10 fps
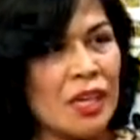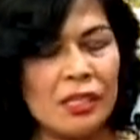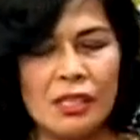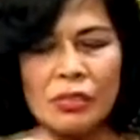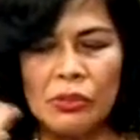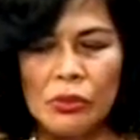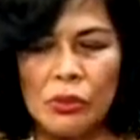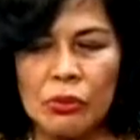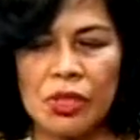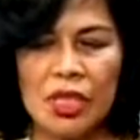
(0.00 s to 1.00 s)
cannot just
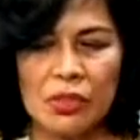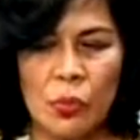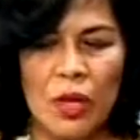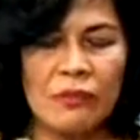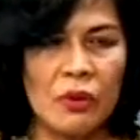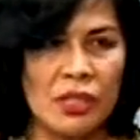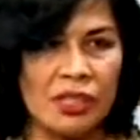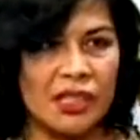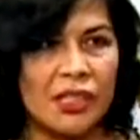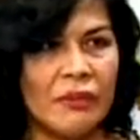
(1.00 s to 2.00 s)
use this one for a
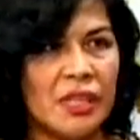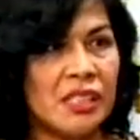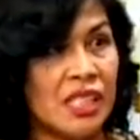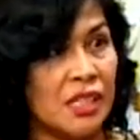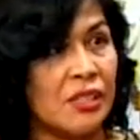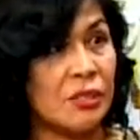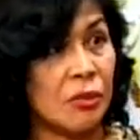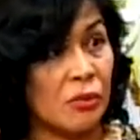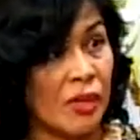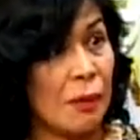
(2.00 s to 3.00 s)
70 years
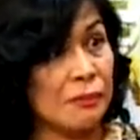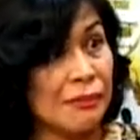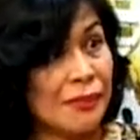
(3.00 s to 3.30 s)
old up.